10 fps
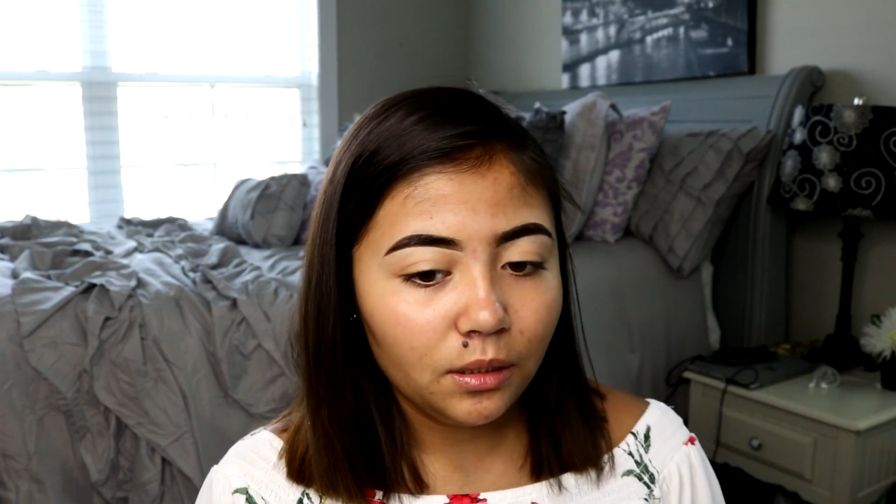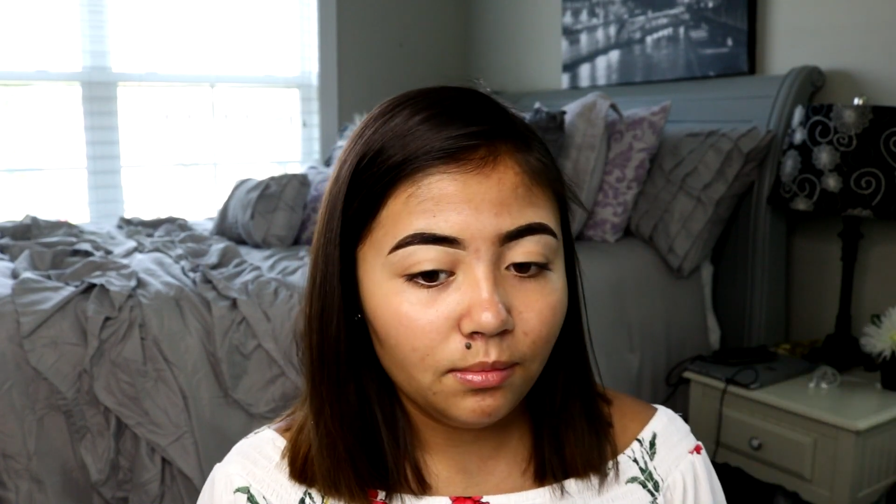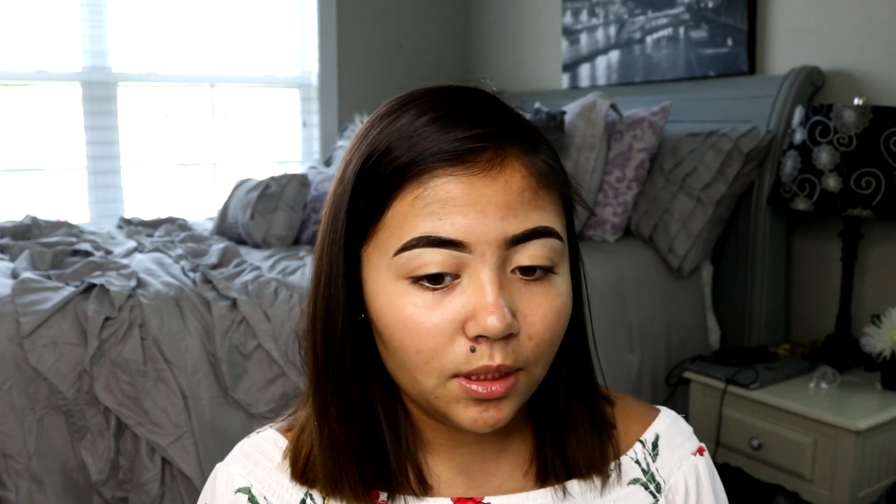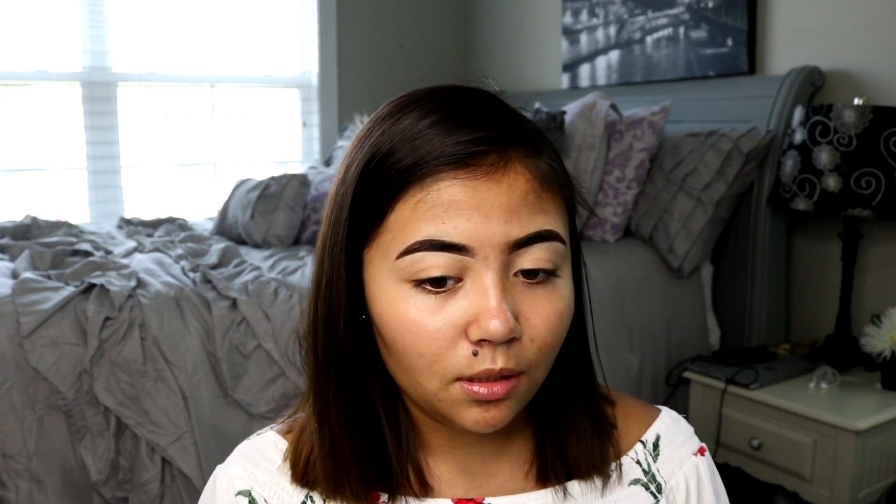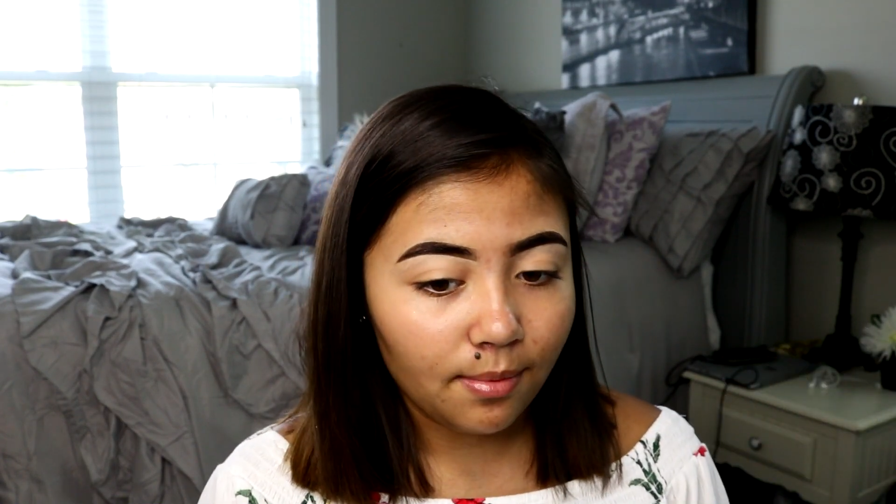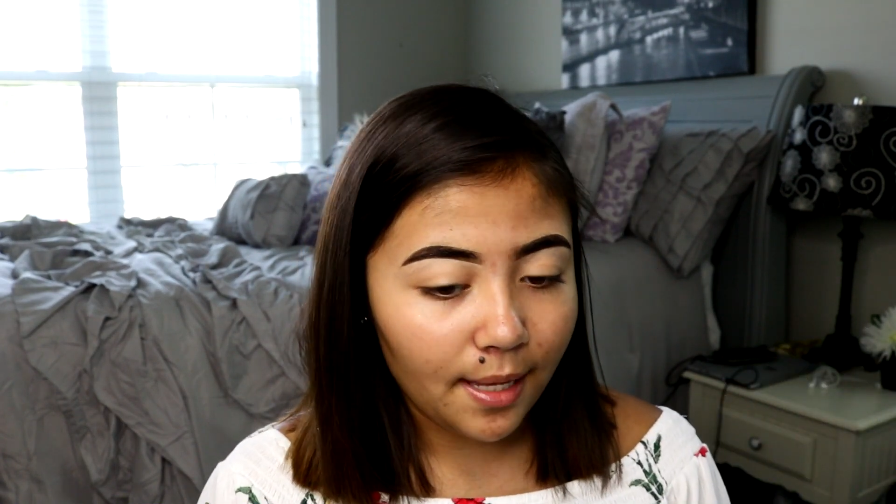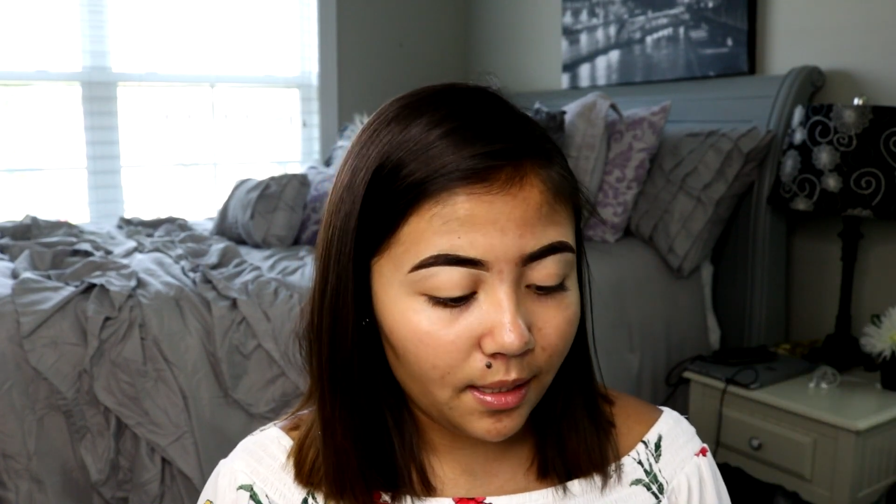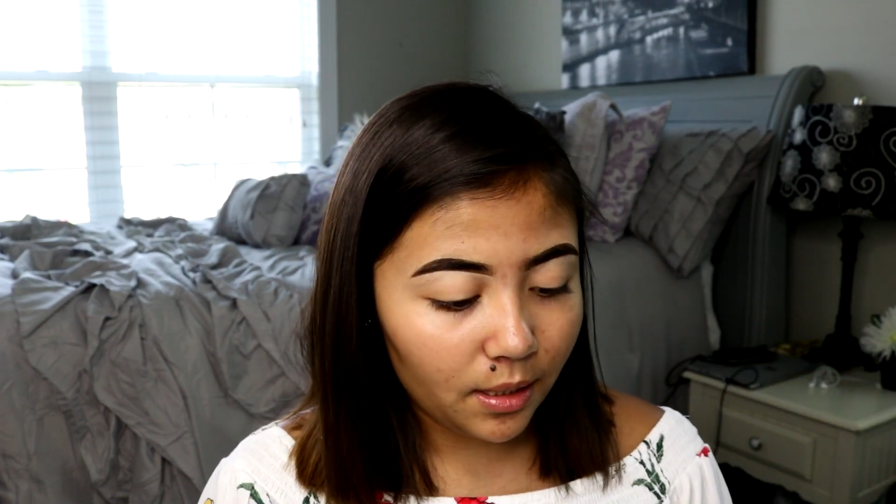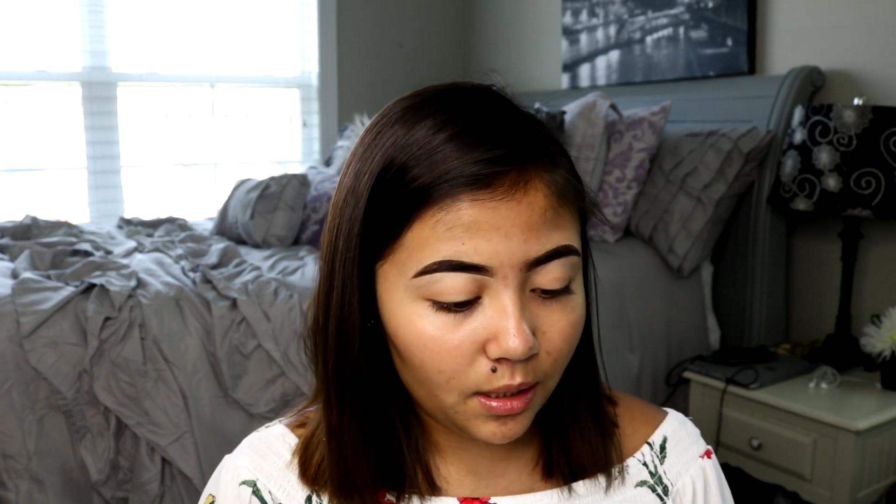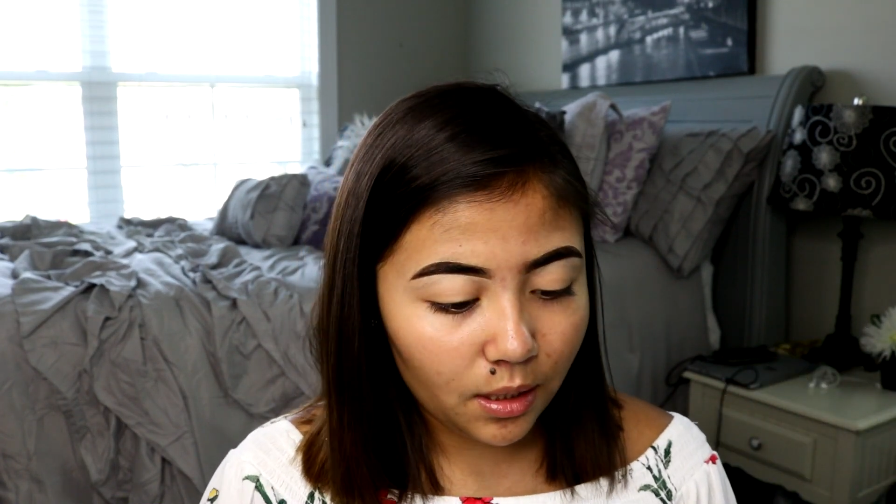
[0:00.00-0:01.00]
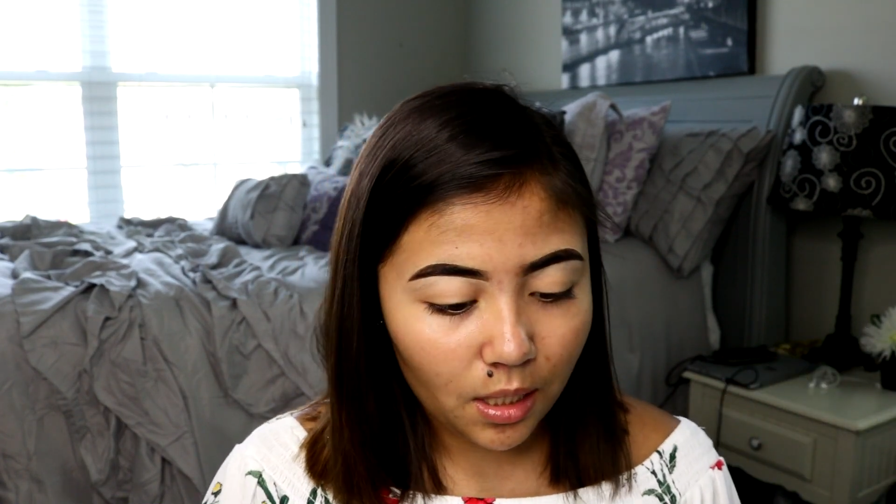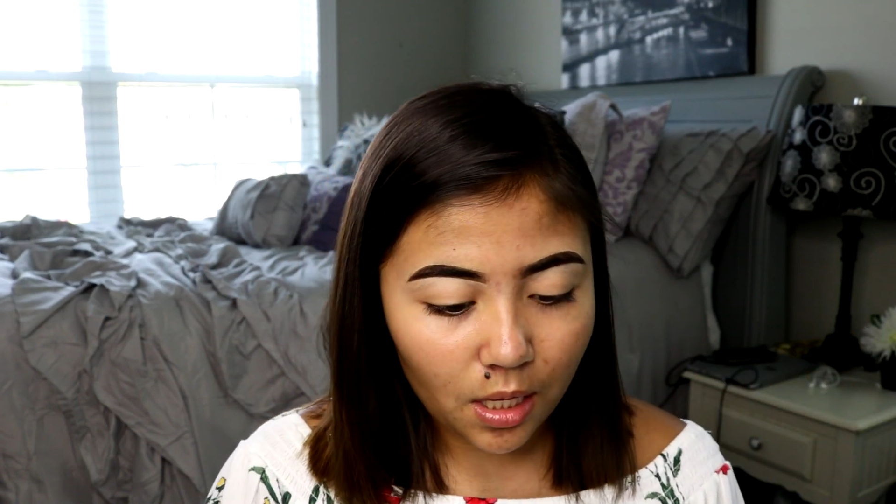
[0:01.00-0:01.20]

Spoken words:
to Brazil palette.